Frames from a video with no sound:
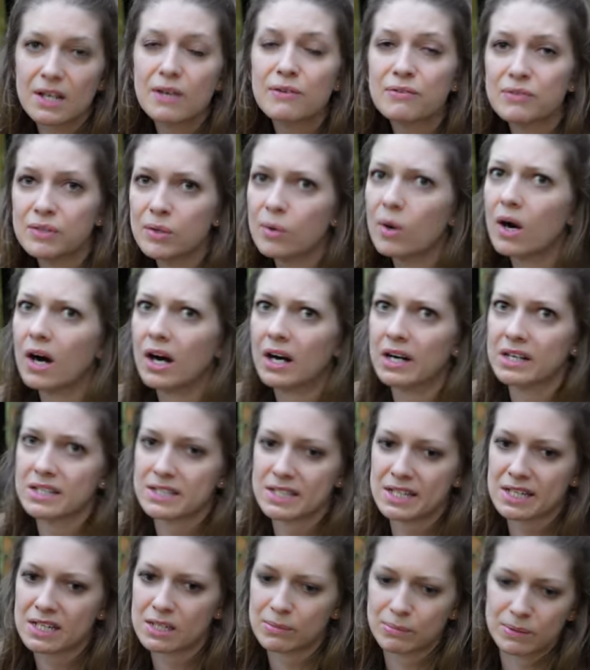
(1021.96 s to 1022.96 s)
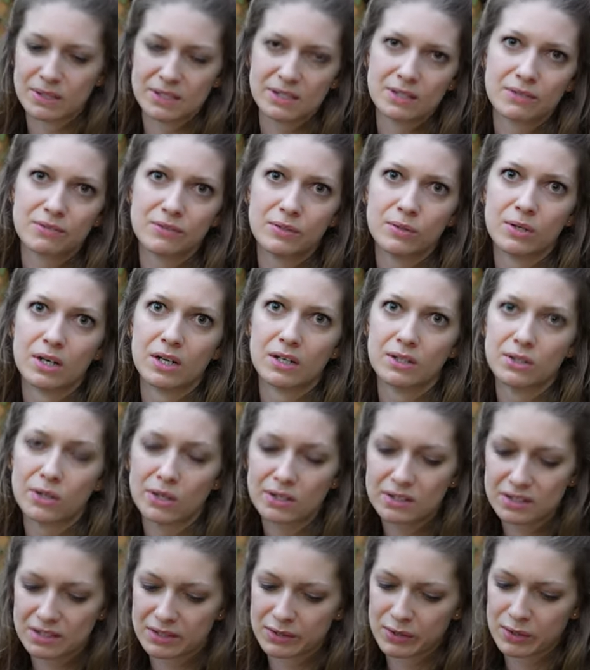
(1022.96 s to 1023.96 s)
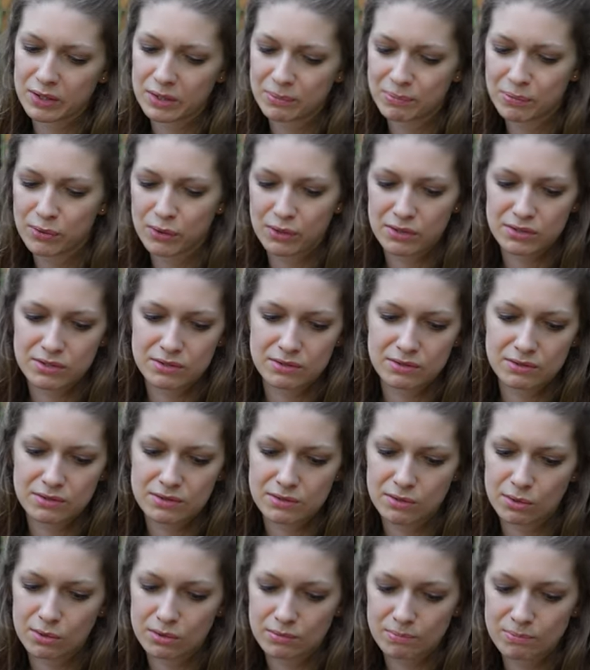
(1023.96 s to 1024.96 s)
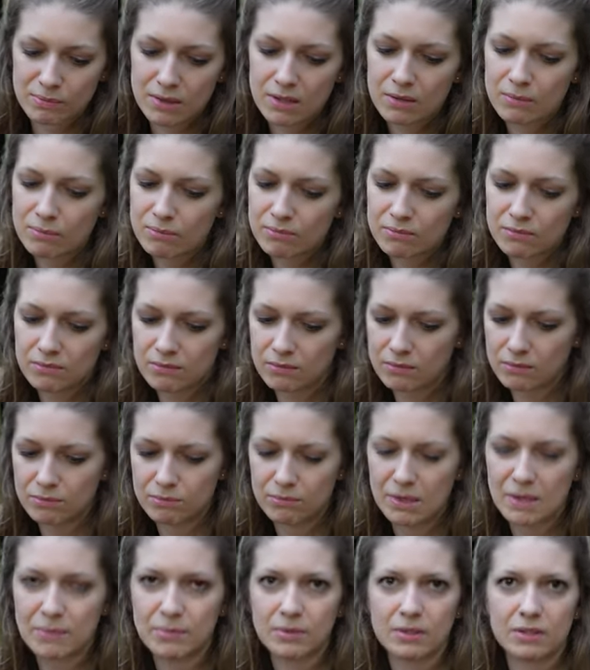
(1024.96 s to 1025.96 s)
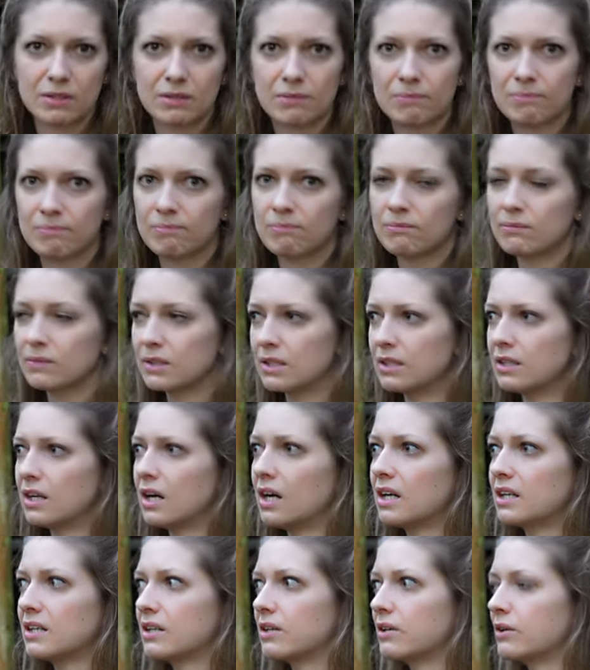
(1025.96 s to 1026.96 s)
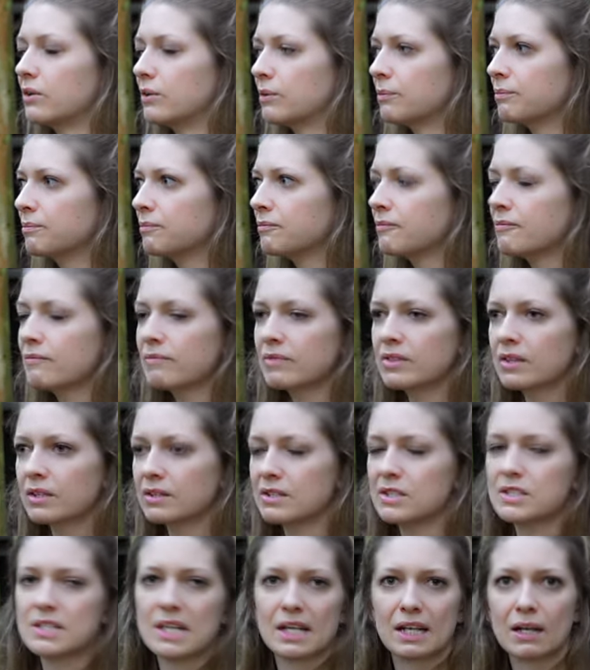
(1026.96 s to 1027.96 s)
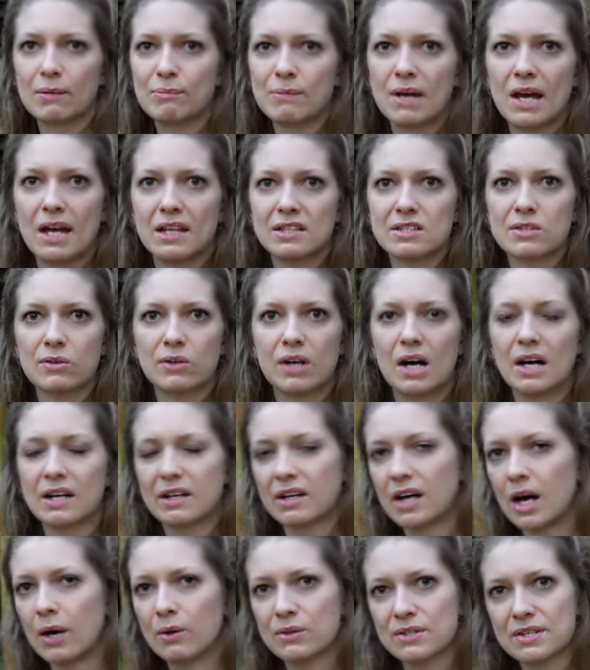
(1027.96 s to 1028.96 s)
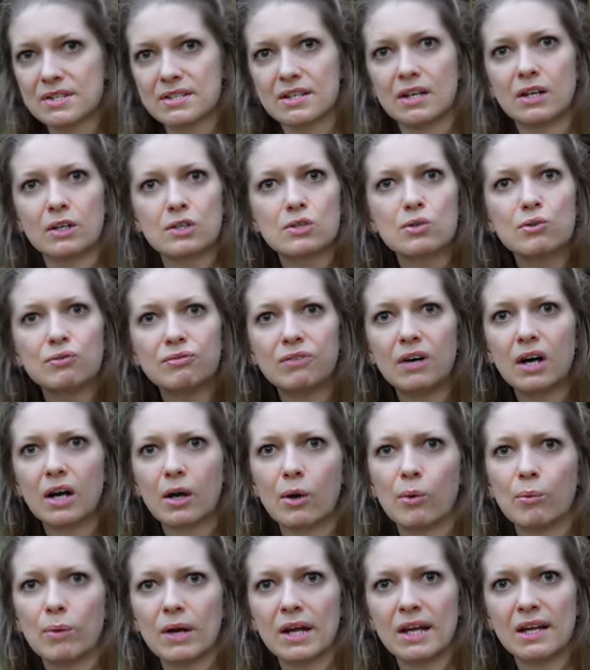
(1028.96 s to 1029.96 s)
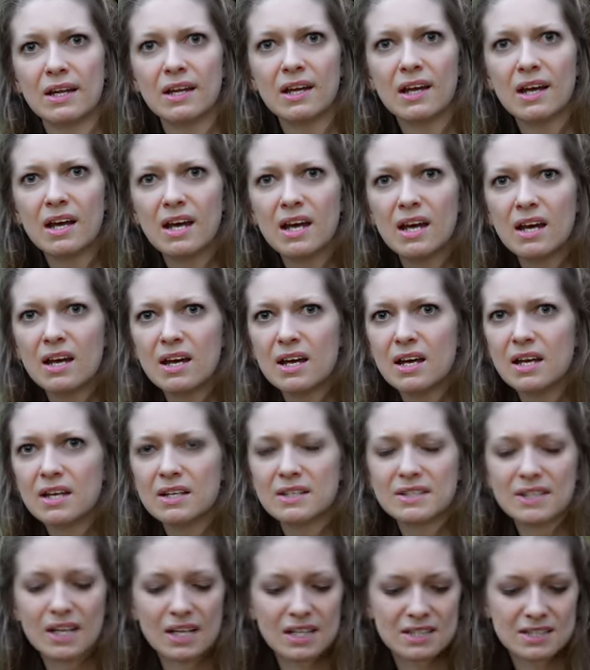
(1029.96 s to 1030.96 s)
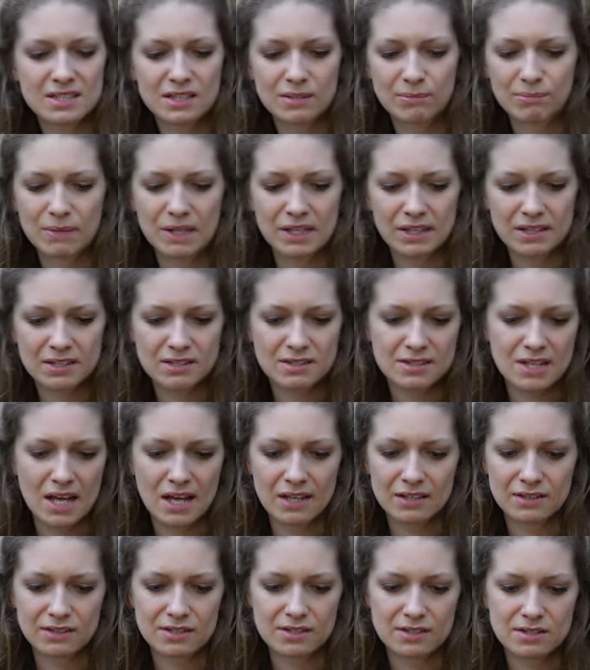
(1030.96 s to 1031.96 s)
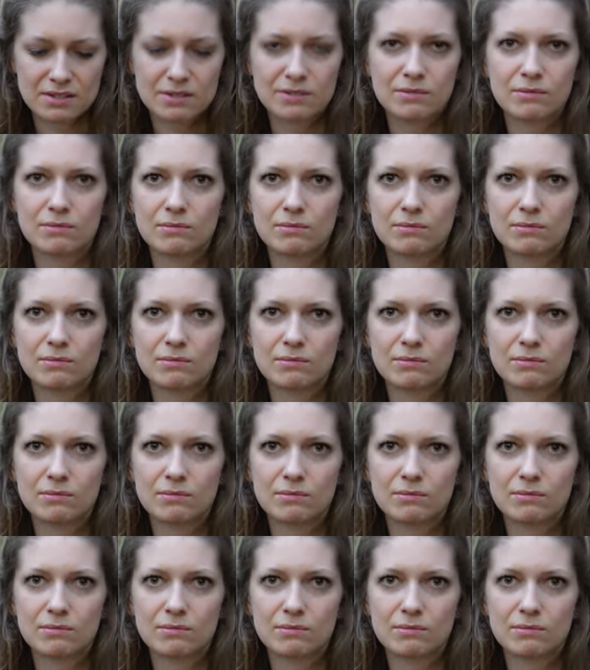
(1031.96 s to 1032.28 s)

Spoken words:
if you are there, but if you are not there, the person thought, well, maybe the settlements or other houses are too far away, it doesn't make sense,